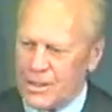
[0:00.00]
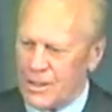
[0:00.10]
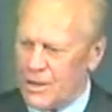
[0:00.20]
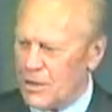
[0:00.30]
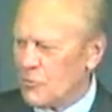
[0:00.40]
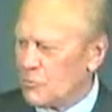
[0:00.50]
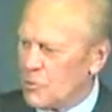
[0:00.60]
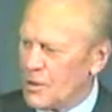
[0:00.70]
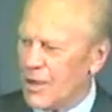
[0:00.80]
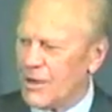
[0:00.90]
and if
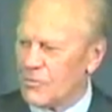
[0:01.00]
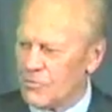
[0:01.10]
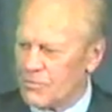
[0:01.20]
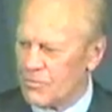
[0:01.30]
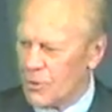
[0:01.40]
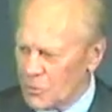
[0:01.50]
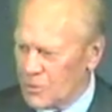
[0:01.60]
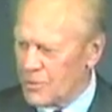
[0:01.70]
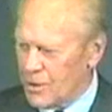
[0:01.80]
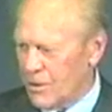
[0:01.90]
we had
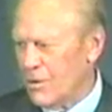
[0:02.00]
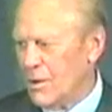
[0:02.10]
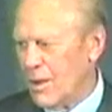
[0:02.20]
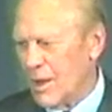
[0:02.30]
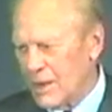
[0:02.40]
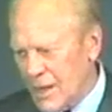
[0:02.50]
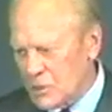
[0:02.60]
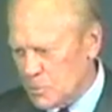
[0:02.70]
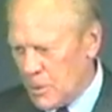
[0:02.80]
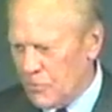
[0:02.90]
voted there, I can't
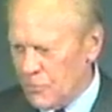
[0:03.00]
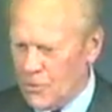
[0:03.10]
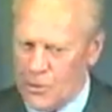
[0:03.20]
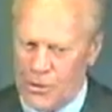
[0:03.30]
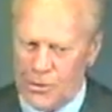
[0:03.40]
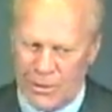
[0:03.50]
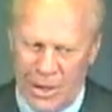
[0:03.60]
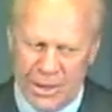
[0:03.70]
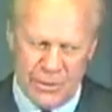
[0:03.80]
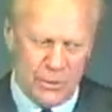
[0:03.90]
speak for her,
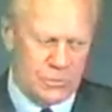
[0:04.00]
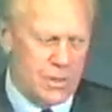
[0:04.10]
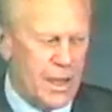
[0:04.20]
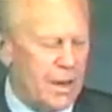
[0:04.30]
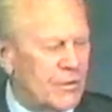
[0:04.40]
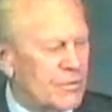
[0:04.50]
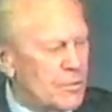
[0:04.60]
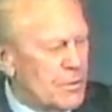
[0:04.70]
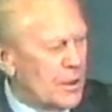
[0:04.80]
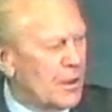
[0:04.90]
God knows that, to be.